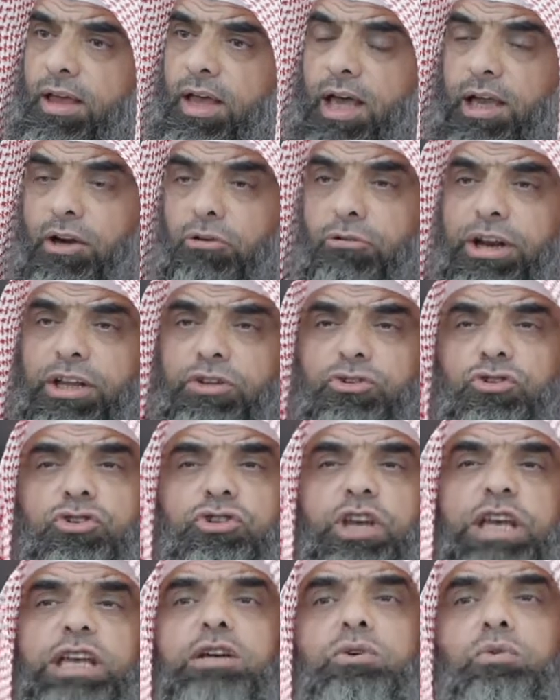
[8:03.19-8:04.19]
a great
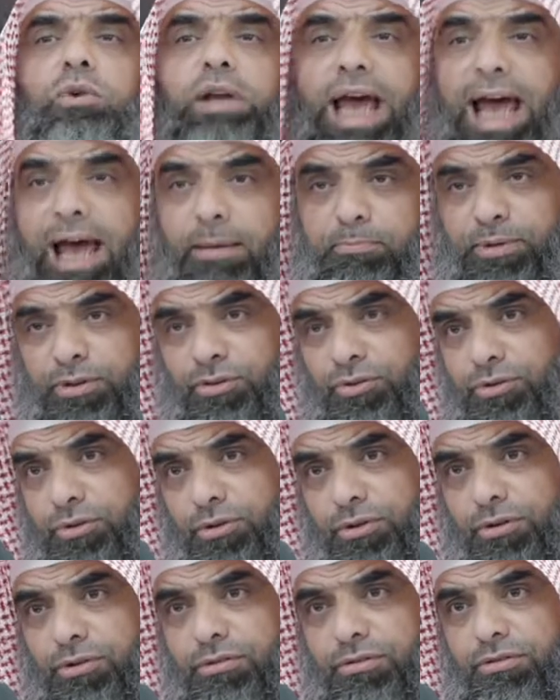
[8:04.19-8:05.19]
shake will happen to
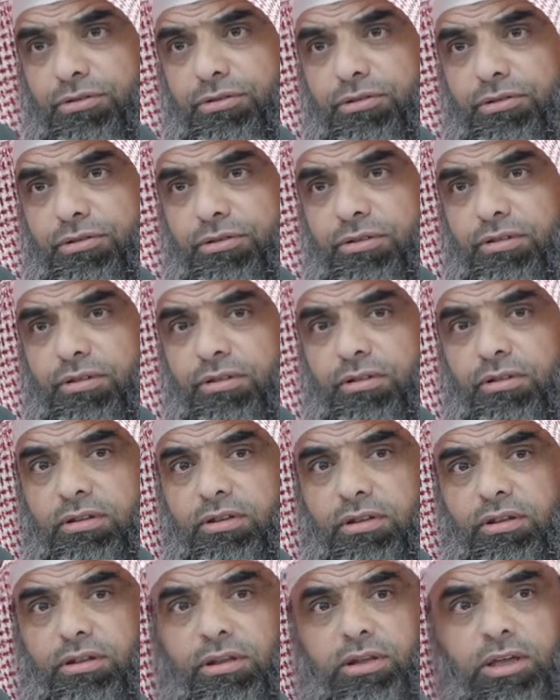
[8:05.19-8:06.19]
earth.
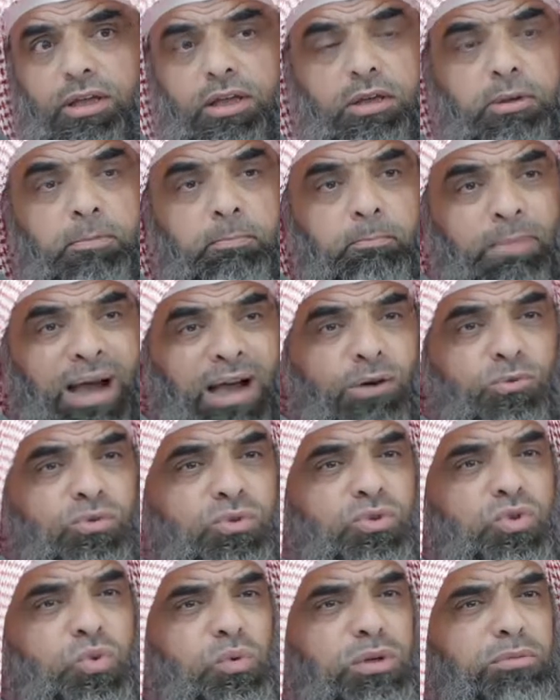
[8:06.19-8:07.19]

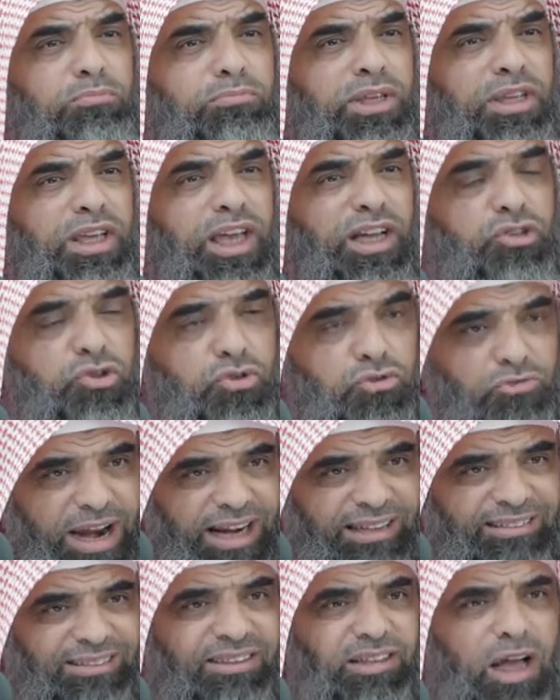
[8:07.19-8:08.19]
Mountains will be
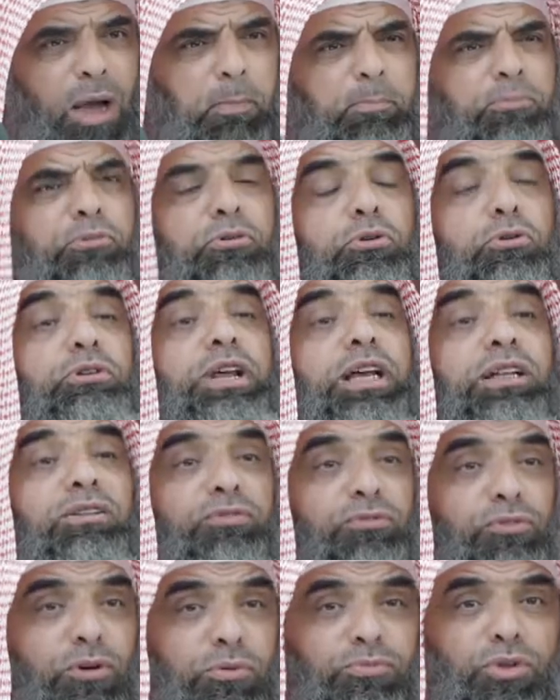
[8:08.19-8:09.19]
extracted,
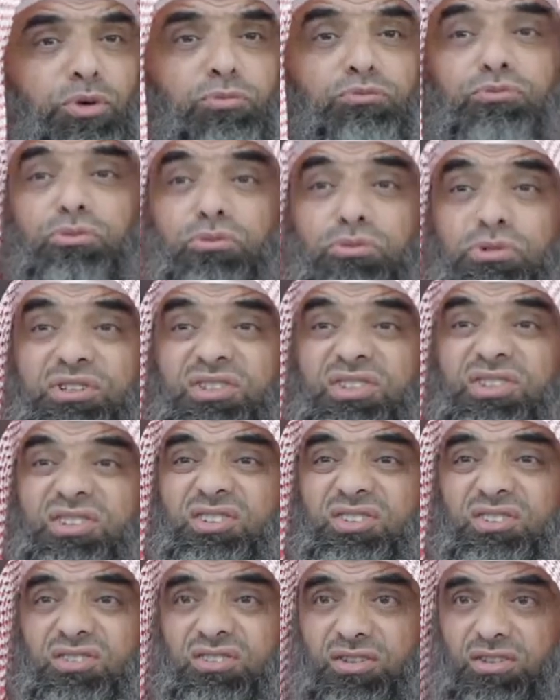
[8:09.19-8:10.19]
uprooted from the
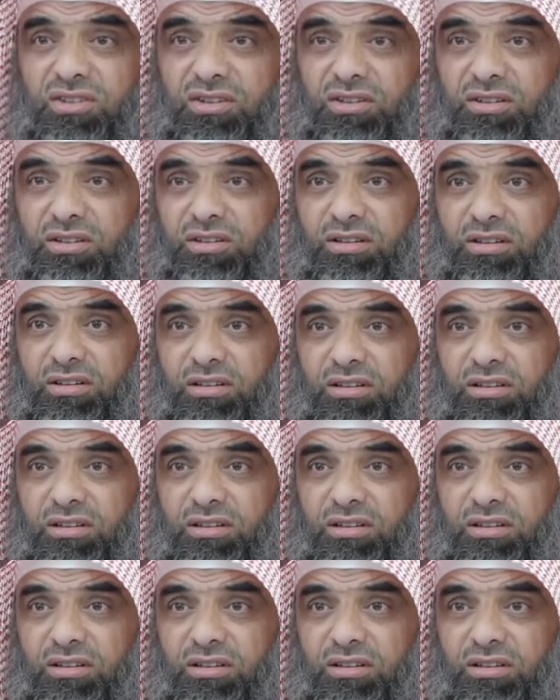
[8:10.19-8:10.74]
roots.